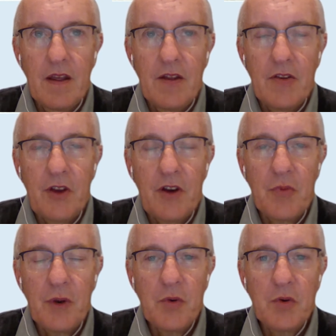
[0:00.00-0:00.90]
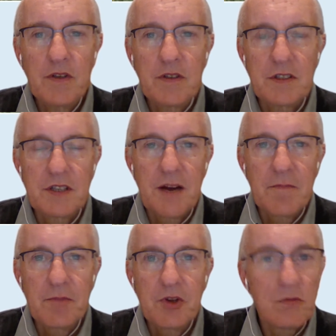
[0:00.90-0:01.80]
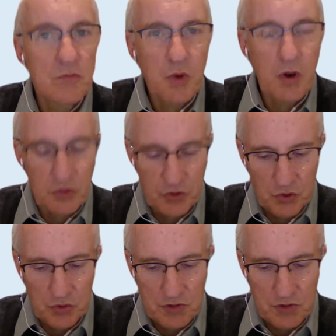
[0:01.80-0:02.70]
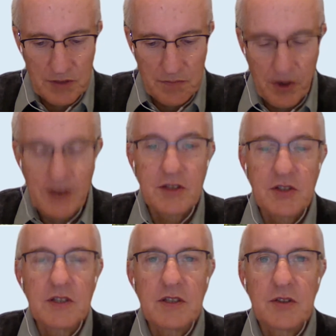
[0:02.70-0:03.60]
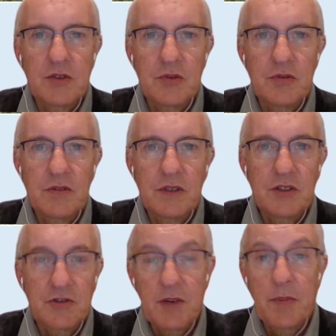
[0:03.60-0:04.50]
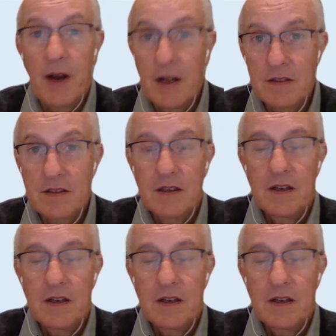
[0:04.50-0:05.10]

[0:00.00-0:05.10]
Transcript: So if we look at, what I'll do is really break this into three parts.